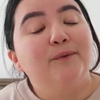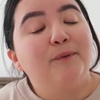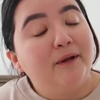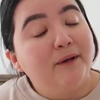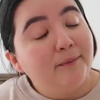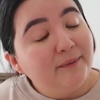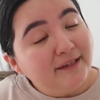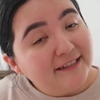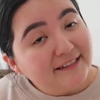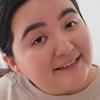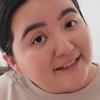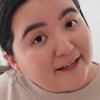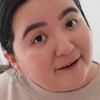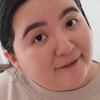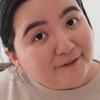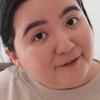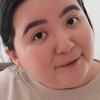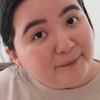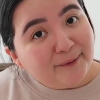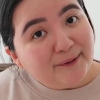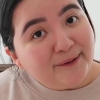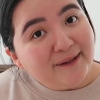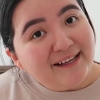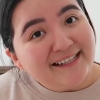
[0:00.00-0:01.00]
you want to be as
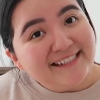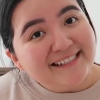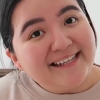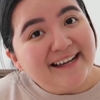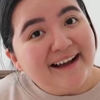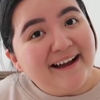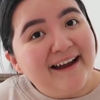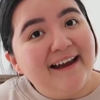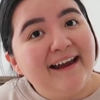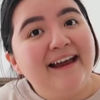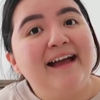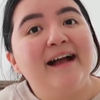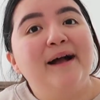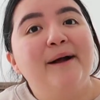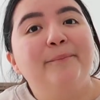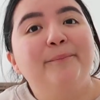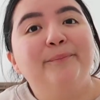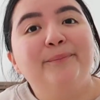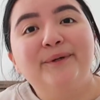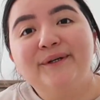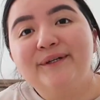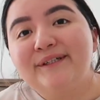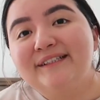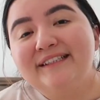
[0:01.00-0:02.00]
comfortable as I am,
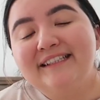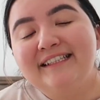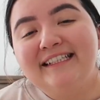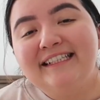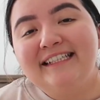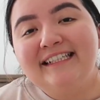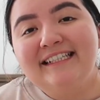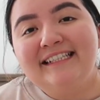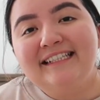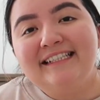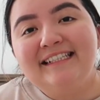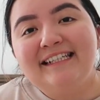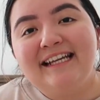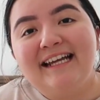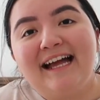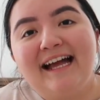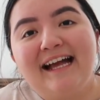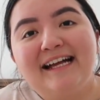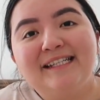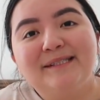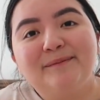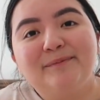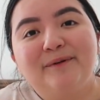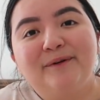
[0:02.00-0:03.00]
Brooklinen
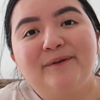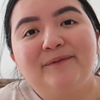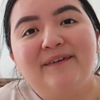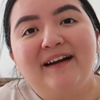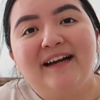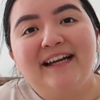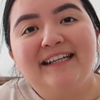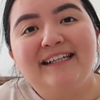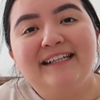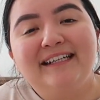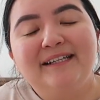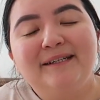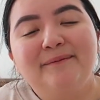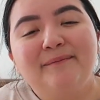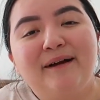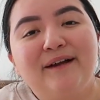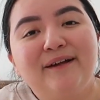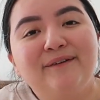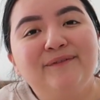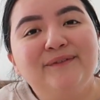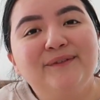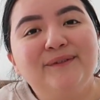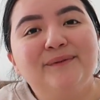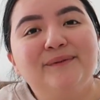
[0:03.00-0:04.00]
has provided
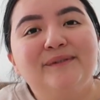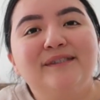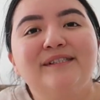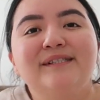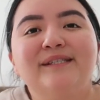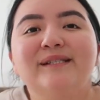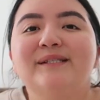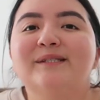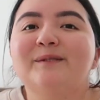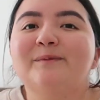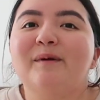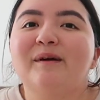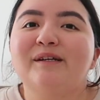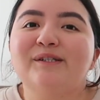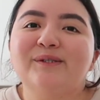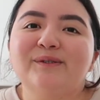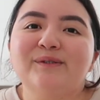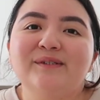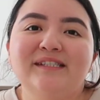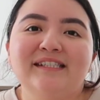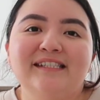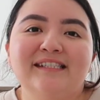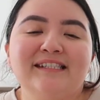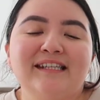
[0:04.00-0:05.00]
my viewers a
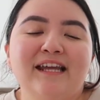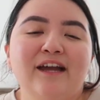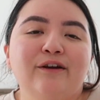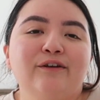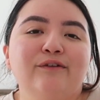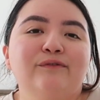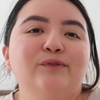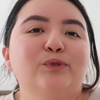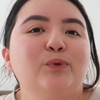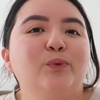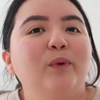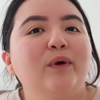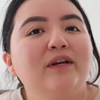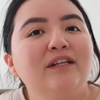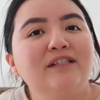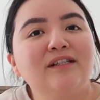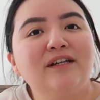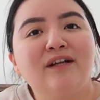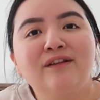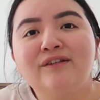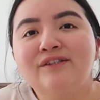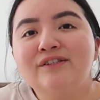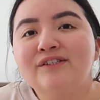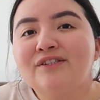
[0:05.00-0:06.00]
special discount of
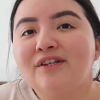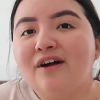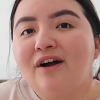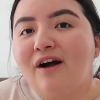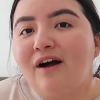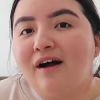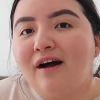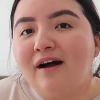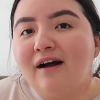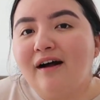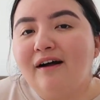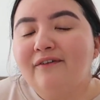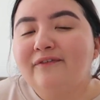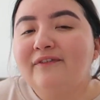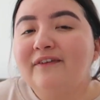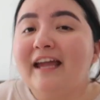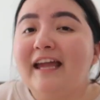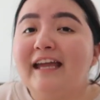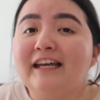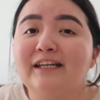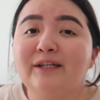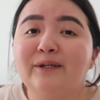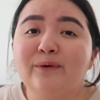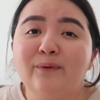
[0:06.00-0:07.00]
$20 off
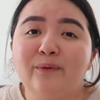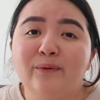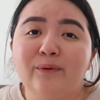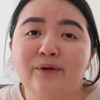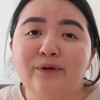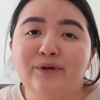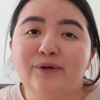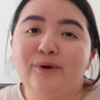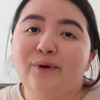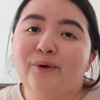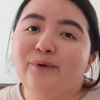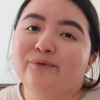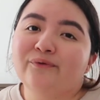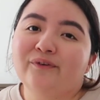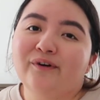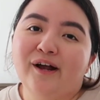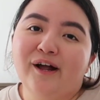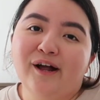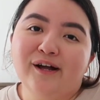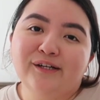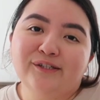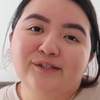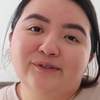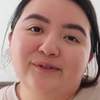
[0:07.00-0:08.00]
any order over
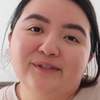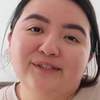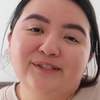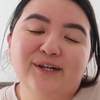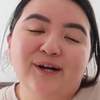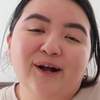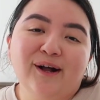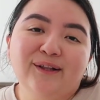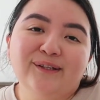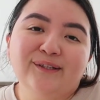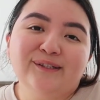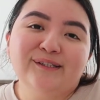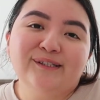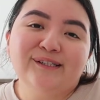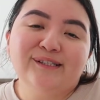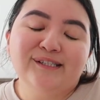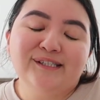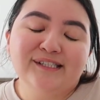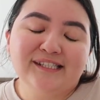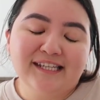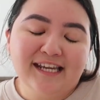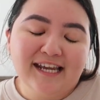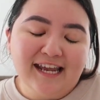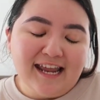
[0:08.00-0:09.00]

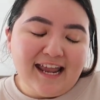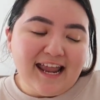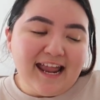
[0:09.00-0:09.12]
$100.